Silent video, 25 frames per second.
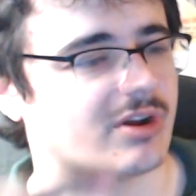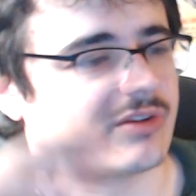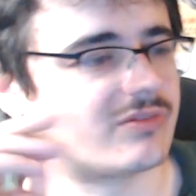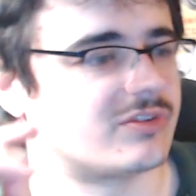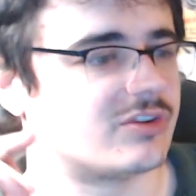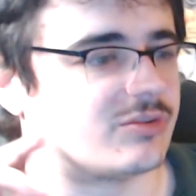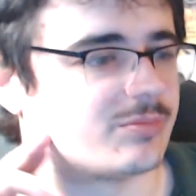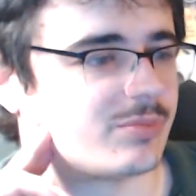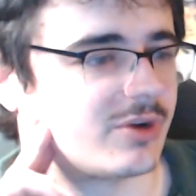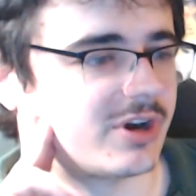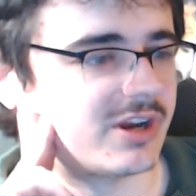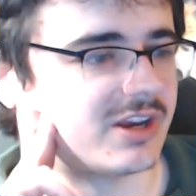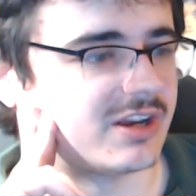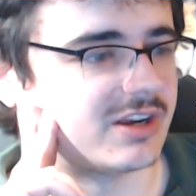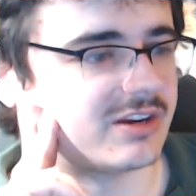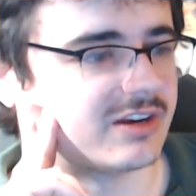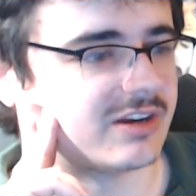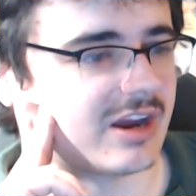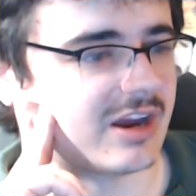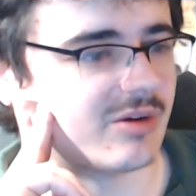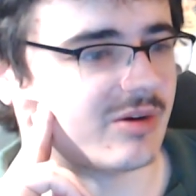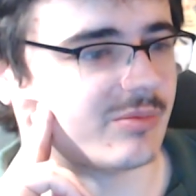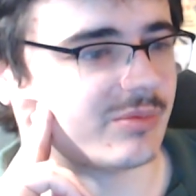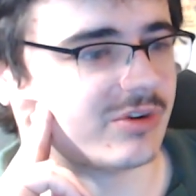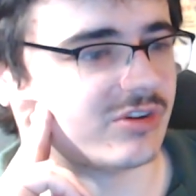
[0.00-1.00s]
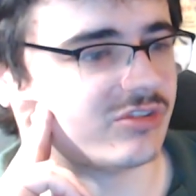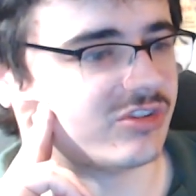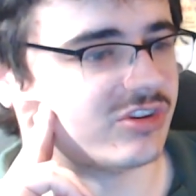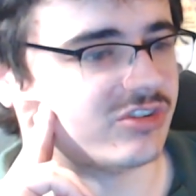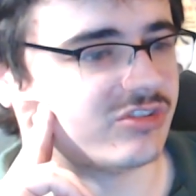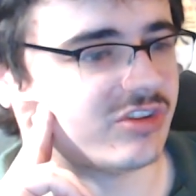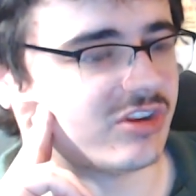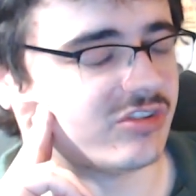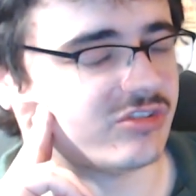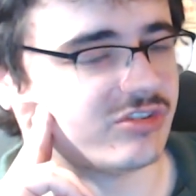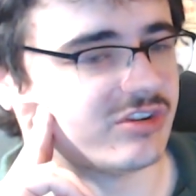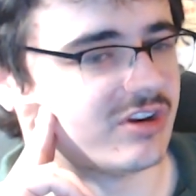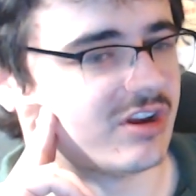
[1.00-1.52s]
he's breaking down because he
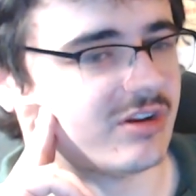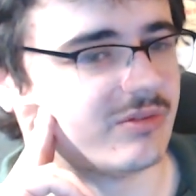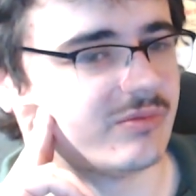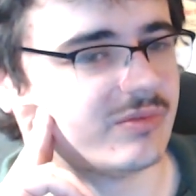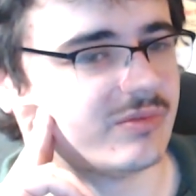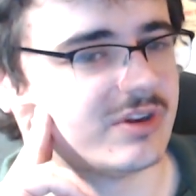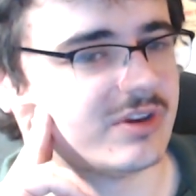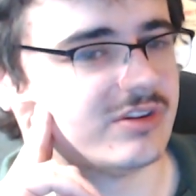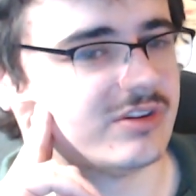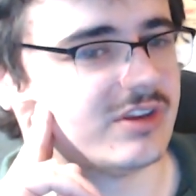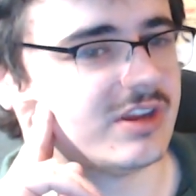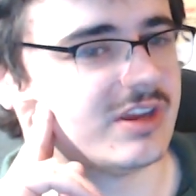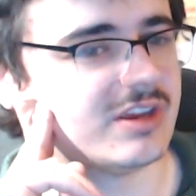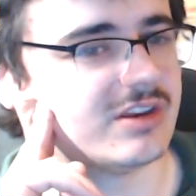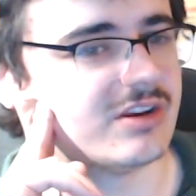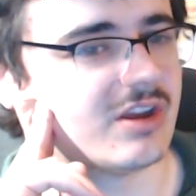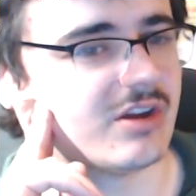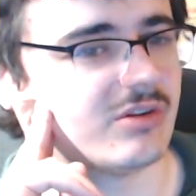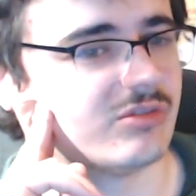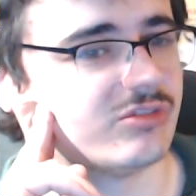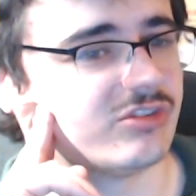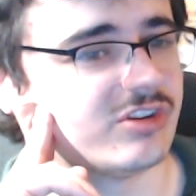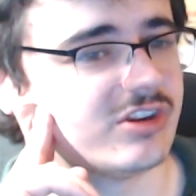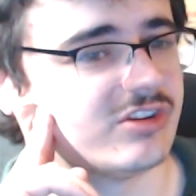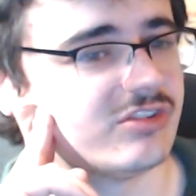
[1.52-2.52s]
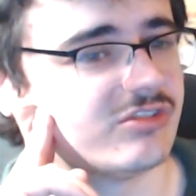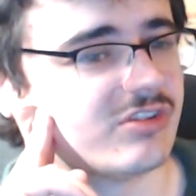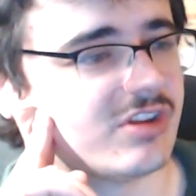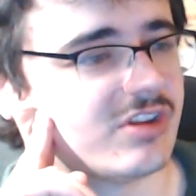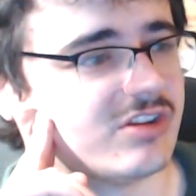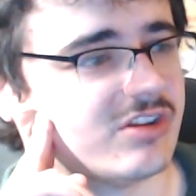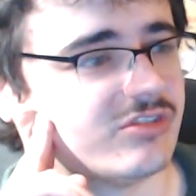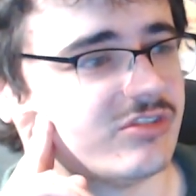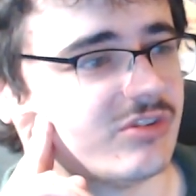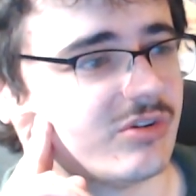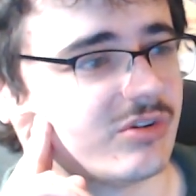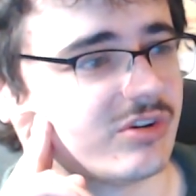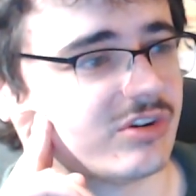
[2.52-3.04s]
says, you know, he knows
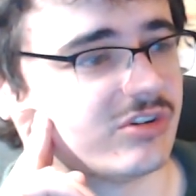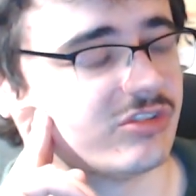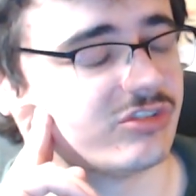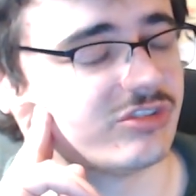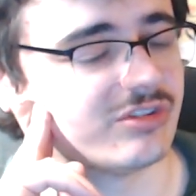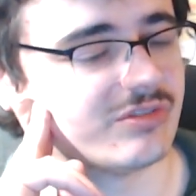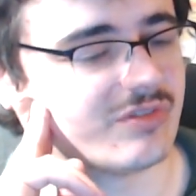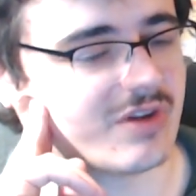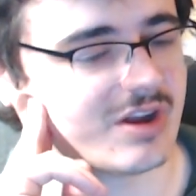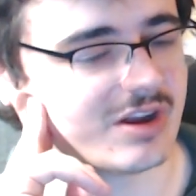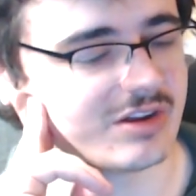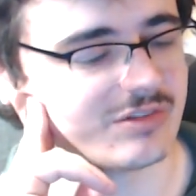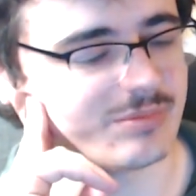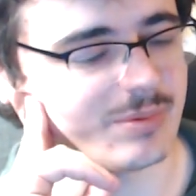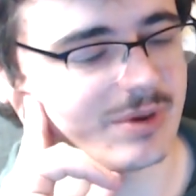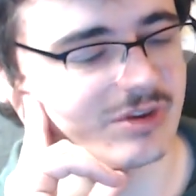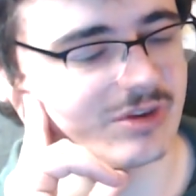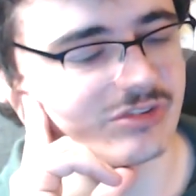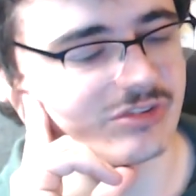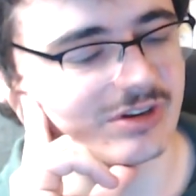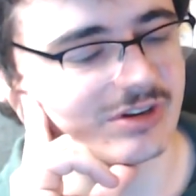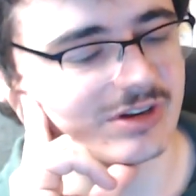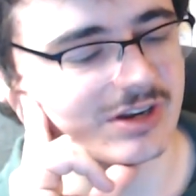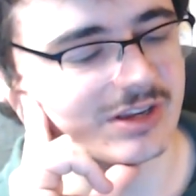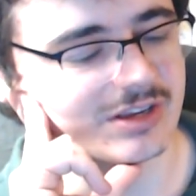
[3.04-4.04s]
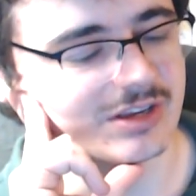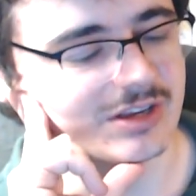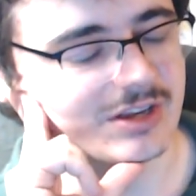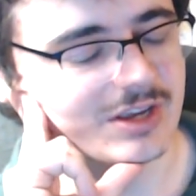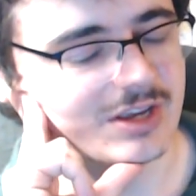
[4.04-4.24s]
he's not going to survive, basically.